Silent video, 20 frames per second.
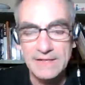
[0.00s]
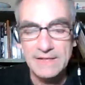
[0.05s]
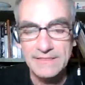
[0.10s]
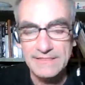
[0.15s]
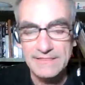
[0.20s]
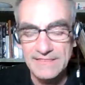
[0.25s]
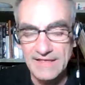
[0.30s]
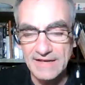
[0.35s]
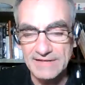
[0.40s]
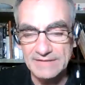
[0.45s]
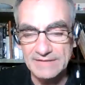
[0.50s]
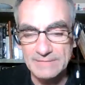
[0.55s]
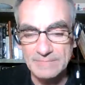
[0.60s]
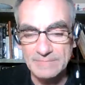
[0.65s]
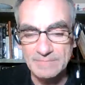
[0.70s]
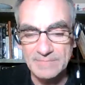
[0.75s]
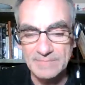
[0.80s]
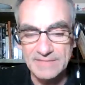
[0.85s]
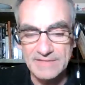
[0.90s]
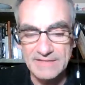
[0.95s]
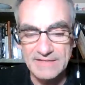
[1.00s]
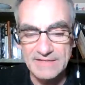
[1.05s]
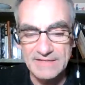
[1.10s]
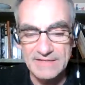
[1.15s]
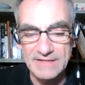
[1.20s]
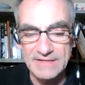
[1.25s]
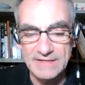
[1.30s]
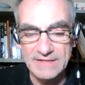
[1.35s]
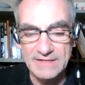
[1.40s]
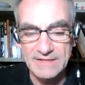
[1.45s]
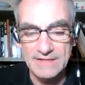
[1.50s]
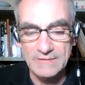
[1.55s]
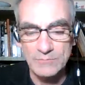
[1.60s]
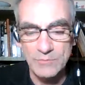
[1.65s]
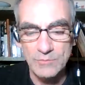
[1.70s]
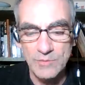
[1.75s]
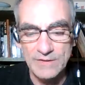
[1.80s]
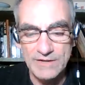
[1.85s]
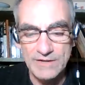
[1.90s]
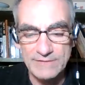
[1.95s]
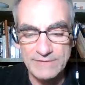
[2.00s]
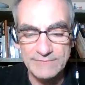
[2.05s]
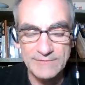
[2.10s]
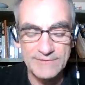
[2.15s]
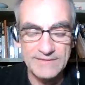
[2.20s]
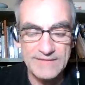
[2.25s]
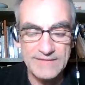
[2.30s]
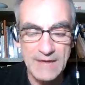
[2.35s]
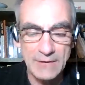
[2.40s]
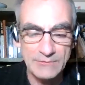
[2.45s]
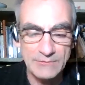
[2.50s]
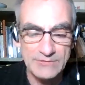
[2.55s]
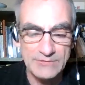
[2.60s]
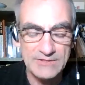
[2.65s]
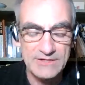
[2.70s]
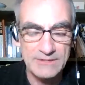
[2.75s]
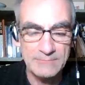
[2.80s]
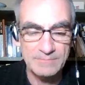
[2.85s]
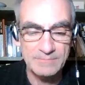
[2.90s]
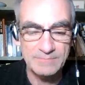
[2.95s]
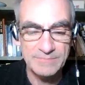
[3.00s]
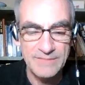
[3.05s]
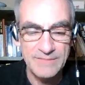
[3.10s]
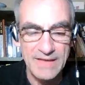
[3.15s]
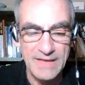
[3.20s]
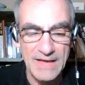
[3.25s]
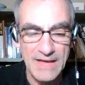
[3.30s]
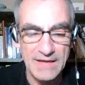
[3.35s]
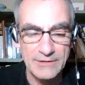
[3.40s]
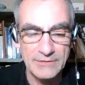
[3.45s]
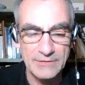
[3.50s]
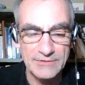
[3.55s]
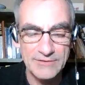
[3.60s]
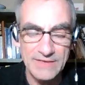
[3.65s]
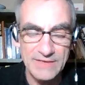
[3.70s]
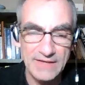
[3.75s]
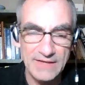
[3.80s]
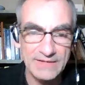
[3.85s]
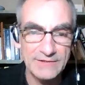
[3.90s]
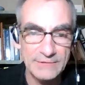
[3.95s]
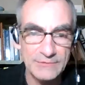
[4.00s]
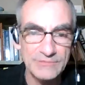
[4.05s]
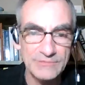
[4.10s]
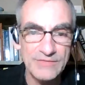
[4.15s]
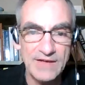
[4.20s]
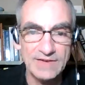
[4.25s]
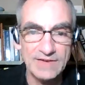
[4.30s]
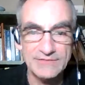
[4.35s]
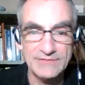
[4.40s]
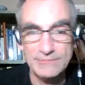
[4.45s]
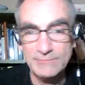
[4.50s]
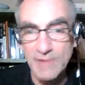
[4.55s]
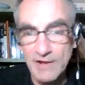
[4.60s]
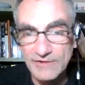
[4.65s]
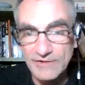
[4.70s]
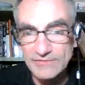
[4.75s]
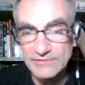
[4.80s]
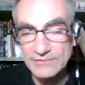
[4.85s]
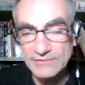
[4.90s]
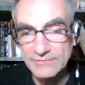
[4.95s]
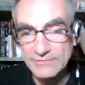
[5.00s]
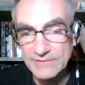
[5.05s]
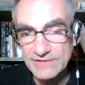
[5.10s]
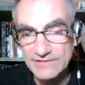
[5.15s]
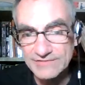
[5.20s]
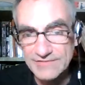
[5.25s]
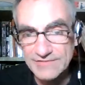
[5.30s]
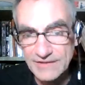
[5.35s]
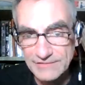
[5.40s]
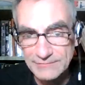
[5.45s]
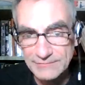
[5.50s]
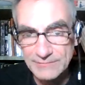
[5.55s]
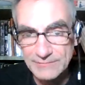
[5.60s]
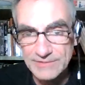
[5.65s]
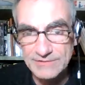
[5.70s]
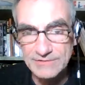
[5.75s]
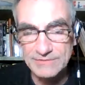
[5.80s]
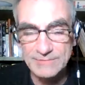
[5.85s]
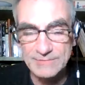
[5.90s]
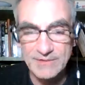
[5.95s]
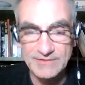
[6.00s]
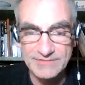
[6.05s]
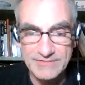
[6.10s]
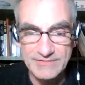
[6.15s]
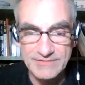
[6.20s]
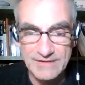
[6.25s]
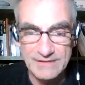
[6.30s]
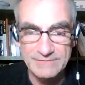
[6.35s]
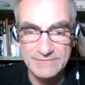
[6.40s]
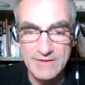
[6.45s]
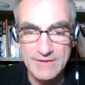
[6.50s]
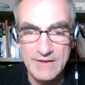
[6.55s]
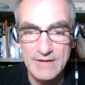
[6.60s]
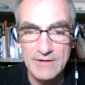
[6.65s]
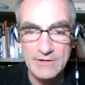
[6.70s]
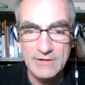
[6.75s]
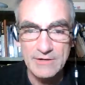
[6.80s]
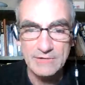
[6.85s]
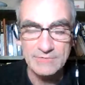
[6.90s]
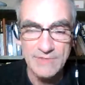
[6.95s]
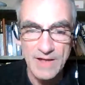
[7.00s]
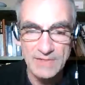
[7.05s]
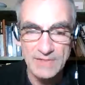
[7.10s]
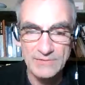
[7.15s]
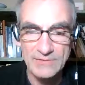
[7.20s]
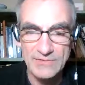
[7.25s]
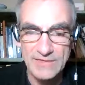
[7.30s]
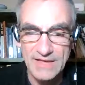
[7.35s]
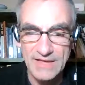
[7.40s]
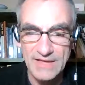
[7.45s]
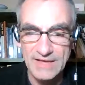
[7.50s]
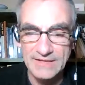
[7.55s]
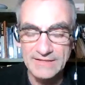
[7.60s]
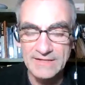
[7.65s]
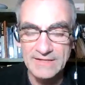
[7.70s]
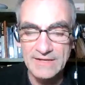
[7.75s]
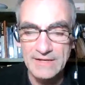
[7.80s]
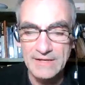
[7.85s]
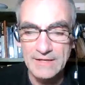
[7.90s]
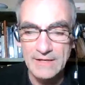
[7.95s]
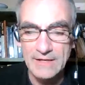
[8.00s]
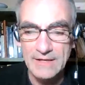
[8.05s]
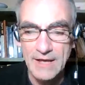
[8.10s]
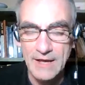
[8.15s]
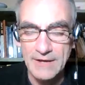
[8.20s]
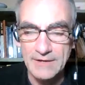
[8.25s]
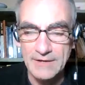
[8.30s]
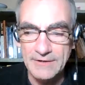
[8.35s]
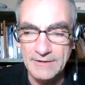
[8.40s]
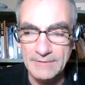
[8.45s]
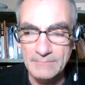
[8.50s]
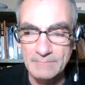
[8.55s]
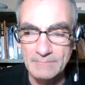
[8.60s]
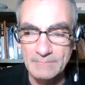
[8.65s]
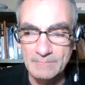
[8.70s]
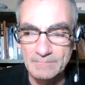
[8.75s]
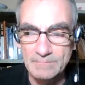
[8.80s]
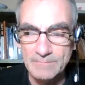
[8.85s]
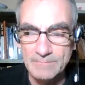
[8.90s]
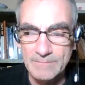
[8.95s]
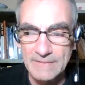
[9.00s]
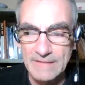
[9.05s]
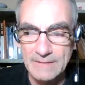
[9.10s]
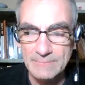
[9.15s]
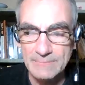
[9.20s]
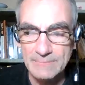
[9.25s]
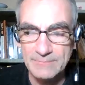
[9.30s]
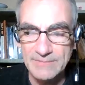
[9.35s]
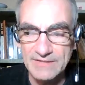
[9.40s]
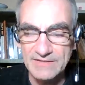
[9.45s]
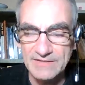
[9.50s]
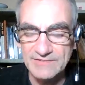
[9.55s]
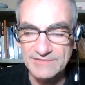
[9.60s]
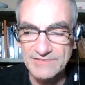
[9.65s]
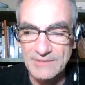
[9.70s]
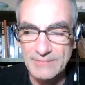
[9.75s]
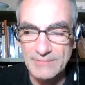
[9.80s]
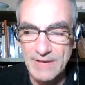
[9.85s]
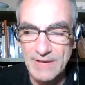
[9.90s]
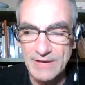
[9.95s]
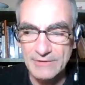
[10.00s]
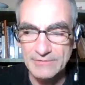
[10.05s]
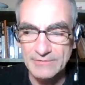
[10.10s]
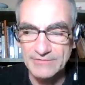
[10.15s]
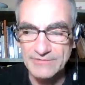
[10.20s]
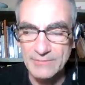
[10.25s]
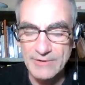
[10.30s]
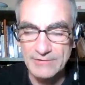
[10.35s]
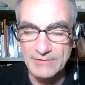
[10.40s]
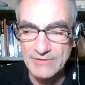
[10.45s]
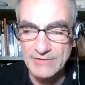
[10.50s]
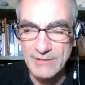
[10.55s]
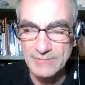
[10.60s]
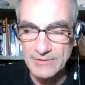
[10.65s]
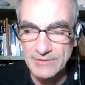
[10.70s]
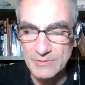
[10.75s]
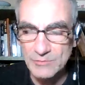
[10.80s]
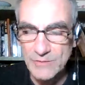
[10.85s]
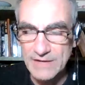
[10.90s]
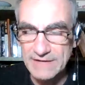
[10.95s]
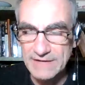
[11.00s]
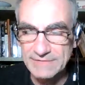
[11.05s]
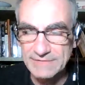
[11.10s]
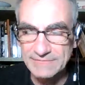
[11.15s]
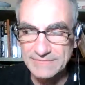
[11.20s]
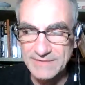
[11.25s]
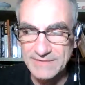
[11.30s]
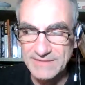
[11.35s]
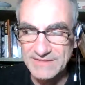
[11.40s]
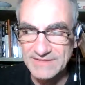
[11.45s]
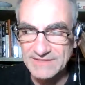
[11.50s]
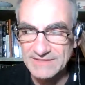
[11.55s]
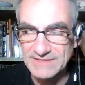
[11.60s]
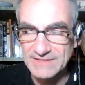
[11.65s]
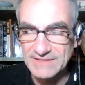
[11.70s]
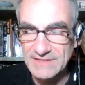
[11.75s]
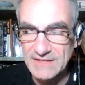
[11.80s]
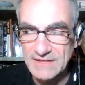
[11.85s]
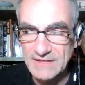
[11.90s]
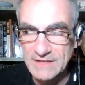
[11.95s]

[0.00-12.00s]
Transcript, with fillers: that whatever the outcome, I could then use that as a positive reassessment of myself rather than um, being somehow somehow coming away feeling